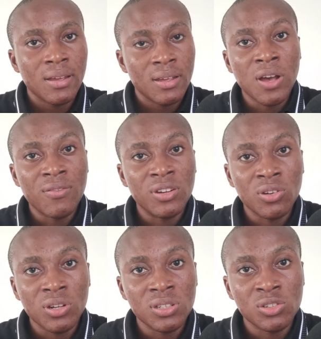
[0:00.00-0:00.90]
If you have a
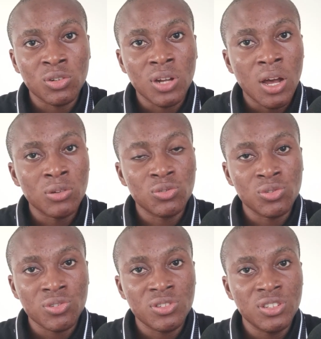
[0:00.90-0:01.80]
knowledge on how
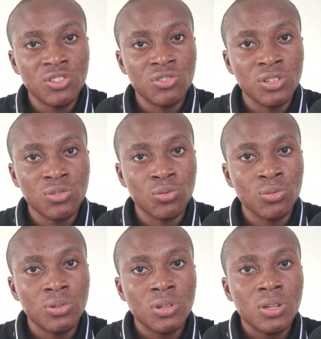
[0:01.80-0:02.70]
to use these three
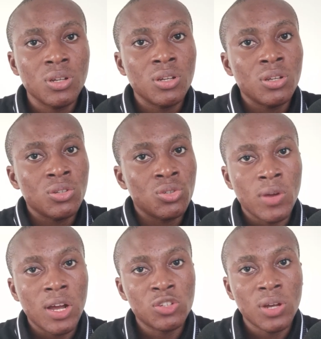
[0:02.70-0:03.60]
tools,
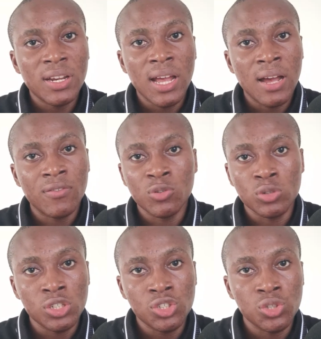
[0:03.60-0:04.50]
you will actually have
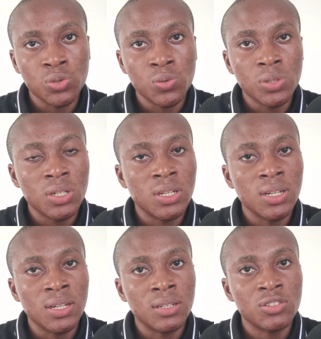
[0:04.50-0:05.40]
no issue
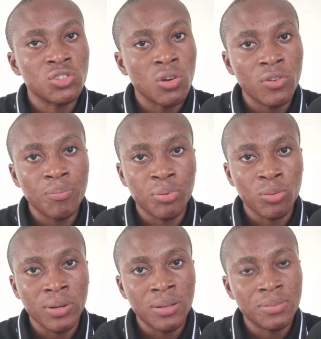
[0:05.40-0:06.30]
in solving
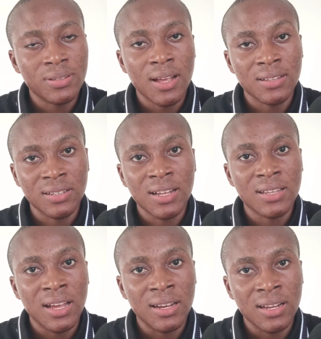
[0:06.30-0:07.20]
problems as a
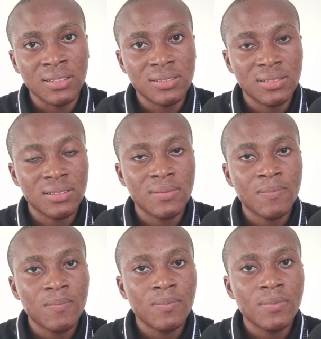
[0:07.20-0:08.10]
data analyst.
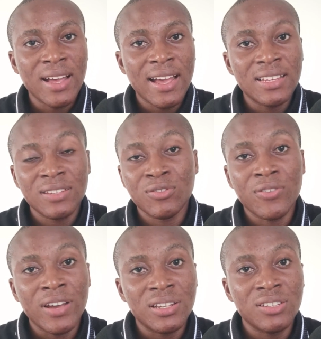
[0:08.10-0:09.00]
So guys, if
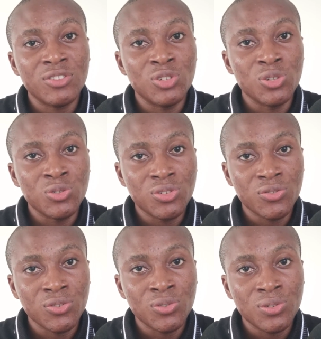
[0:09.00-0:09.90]
you find this video
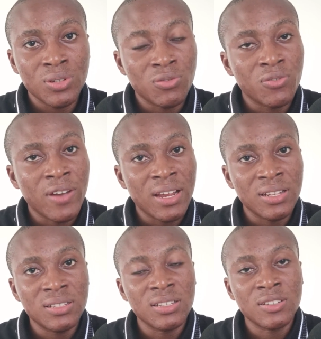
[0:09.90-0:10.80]
useful, if you
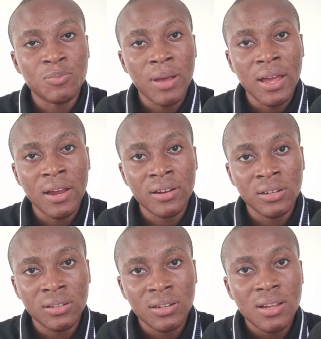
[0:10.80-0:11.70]
find it
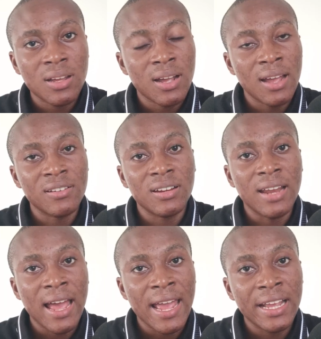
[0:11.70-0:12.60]
inspiring, kindly
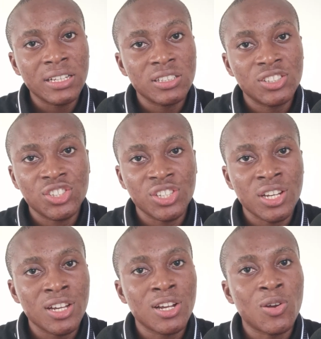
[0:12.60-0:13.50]
like,
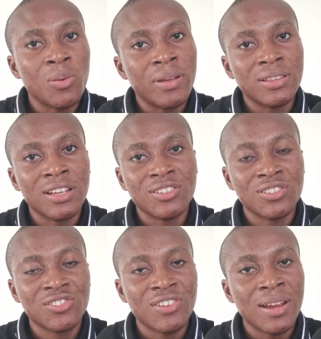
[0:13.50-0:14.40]
share, comment, and
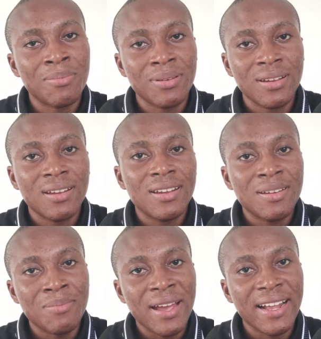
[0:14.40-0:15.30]
subscribe.
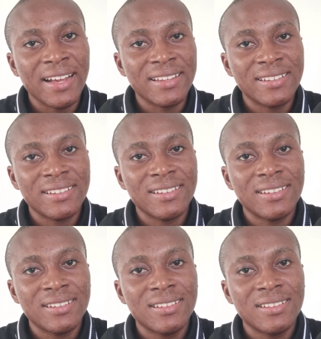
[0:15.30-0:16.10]
Bye guys.